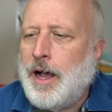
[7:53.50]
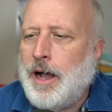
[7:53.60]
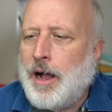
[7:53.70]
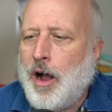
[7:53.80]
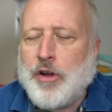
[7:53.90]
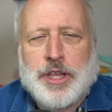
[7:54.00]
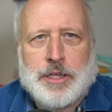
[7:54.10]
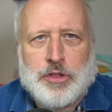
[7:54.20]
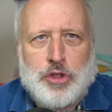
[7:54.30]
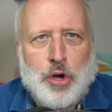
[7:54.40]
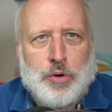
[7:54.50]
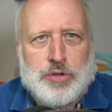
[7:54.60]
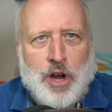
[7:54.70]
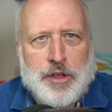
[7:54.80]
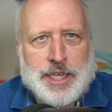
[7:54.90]
are the,
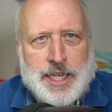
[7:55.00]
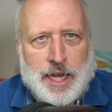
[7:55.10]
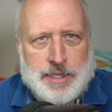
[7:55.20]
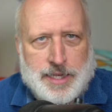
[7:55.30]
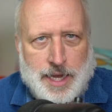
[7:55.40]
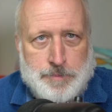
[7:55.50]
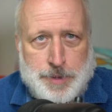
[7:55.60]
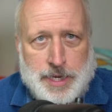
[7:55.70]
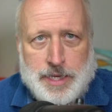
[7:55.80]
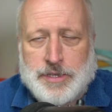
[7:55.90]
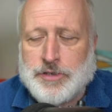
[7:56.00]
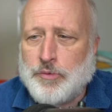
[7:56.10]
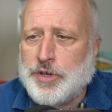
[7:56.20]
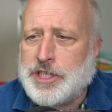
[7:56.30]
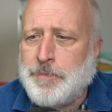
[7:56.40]
those, are the gun companies
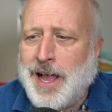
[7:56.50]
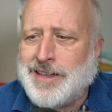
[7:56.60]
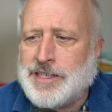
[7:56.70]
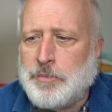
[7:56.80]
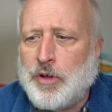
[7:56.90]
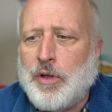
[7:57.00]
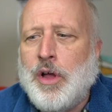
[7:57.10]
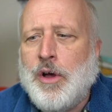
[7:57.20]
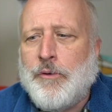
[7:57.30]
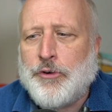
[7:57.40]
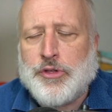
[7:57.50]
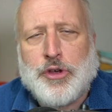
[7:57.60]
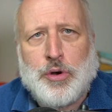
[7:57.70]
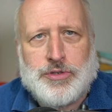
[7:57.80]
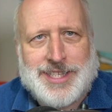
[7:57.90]
responsible for
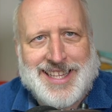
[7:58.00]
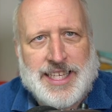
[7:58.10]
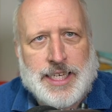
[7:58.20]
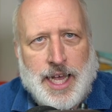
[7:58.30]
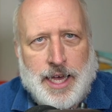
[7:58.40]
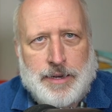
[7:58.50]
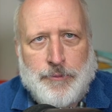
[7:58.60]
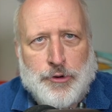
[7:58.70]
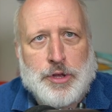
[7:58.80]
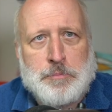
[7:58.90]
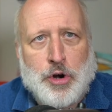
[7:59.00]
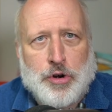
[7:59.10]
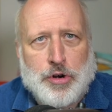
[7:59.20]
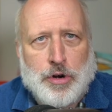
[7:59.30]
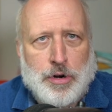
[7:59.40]
those that the gun, for the murder